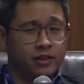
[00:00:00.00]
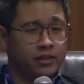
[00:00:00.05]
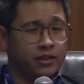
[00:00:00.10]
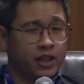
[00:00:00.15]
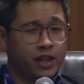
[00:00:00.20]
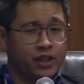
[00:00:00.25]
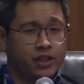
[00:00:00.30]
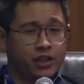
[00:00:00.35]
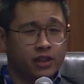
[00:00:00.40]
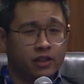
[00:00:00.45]

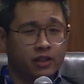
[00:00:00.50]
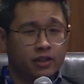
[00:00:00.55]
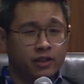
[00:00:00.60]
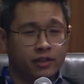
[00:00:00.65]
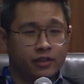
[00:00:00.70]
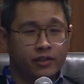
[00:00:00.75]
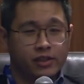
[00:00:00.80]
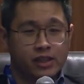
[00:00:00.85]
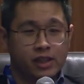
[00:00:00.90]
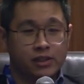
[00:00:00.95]
international,
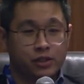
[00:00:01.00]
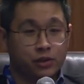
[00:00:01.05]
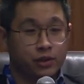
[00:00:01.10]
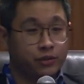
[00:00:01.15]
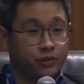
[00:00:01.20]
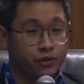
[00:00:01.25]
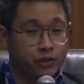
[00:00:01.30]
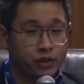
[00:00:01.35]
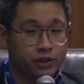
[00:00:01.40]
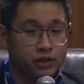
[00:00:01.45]
it's very hard to
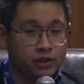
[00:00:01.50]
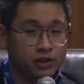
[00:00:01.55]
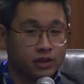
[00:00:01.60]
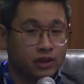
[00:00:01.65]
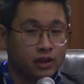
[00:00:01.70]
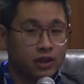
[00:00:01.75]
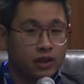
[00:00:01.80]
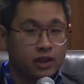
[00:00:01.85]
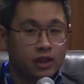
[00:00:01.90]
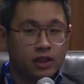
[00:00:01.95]
enforce.
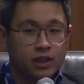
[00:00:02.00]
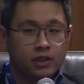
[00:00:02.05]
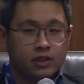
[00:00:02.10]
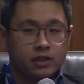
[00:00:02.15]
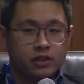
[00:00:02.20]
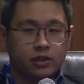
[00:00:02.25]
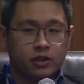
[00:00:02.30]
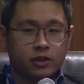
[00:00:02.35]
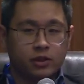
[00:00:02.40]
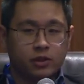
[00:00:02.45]

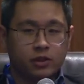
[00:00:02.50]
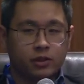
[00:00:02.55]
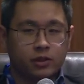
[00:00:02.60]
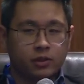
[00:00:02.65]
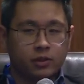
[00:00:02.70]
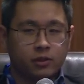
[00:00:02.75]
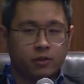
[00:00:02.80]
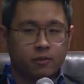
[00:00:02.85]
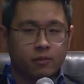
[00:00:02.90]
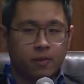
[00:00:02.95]

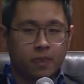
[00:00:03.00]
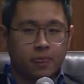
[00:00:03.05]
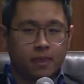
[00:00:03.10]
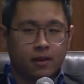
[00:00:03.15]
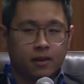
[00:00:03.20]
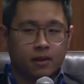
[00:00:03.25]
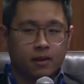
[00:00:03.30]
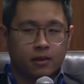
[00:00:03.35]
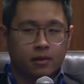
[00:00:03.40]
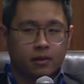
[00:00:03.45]
So
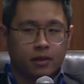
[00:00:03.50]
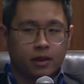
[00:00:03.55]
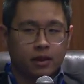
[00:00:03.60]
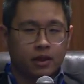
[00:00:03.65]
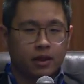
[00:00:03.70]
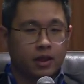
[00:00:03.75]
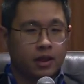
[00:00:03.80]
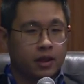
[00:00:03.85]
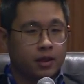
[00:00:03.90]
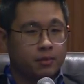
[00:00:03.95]

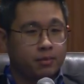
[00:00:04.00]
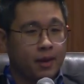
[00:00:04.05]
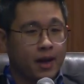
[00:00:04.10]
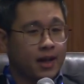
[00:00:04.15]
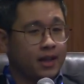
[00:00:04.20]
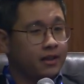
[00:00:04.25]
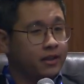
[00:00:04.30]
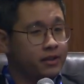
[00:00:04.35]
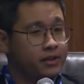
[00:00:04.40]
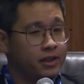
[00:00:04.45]

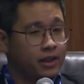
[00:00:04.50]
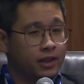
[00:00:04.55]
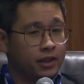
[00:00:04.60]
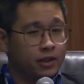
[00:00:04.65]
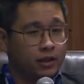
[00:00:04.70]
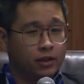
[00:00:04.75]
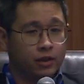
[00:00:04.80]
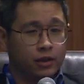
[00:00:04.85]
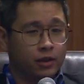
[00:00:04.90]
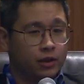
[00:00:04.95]
back in the
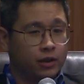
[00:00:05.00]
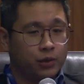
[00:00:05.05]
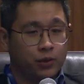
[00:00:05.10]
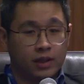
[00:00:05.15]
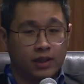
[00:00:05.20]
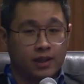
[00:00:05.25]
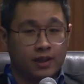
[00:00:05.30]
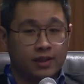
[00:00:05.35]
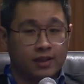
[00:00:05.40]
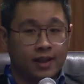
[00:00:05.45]
early
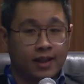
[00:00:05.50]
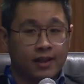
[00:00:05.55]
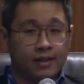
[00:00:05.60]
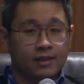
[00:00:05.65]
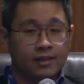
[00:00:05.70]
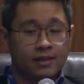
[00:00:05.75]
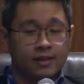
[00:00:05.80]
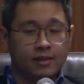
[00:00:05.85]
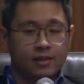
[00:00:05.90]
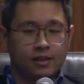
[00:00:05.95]

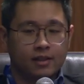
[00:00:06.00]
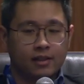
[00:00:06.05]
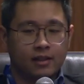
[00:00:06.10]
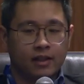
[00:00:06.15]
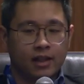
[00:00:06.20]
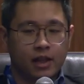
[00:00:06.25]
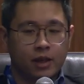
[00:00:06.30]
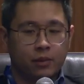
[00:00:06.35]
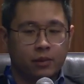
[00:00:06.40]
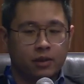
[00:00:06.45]
2010s,
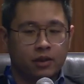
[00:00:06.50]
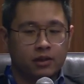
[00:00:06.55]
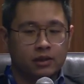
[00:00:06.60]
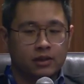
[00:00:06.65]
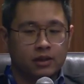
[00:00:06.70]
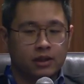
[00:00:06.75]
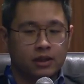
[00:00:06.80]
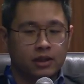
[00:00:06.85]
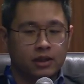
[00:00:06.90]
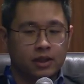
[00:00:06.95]
there
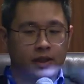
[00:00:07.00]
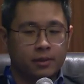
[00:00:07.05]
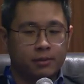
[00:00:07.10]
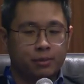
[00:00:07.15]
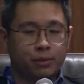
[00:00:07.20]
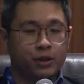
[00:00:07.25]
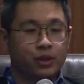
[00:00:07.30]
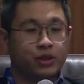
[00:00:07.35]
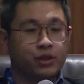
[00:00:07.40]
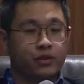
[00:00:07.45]
was a
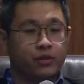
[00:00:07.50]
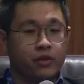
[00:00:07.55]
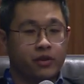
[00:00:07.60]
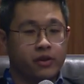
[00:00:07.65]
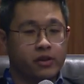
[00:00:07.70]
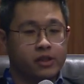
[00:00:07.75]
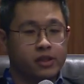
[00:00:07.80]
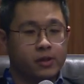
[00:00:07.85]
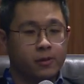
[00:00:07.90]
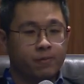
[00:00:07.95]
push
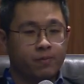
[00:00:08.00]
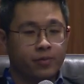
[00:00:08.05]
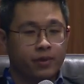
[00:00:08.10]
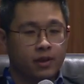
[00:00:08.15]
for